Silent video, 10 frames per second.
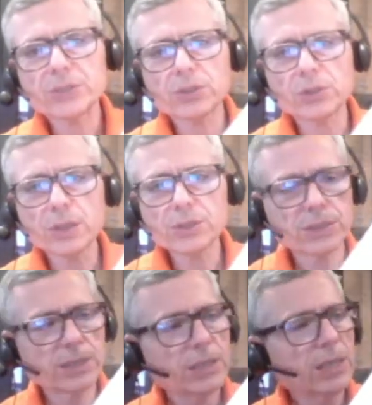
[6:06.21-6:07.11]

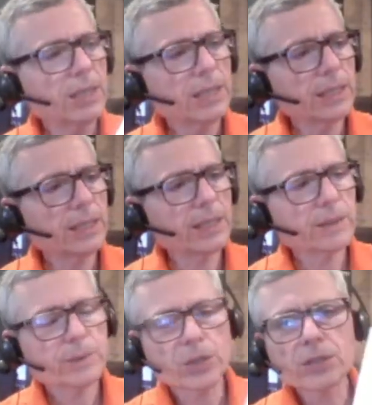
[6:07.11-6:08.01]
glossy
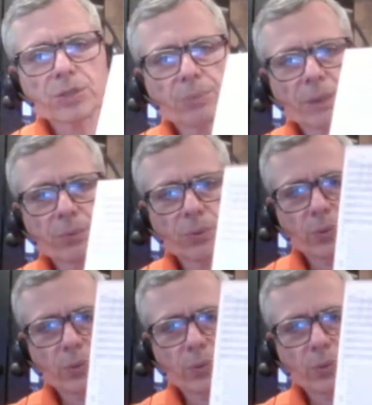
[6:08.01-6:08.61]
paper